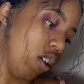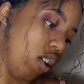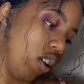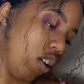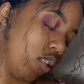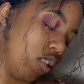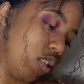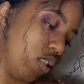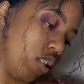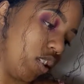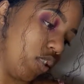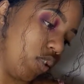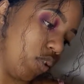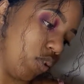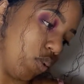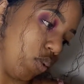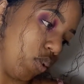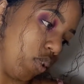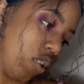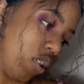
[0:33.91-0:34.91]
I'll just let you
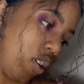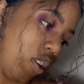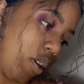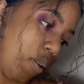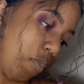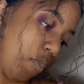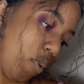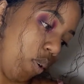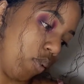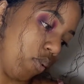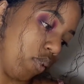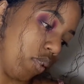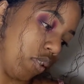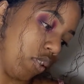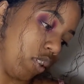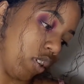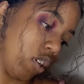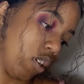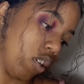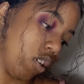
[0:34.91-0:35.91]
know the name of the
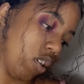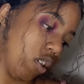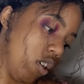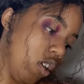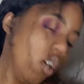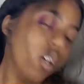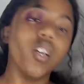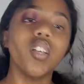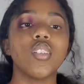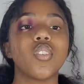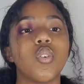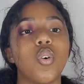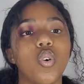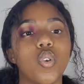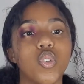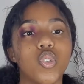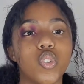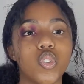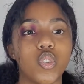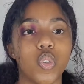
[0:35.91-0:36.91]
shade. It's
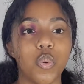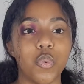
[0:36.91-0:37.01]
called So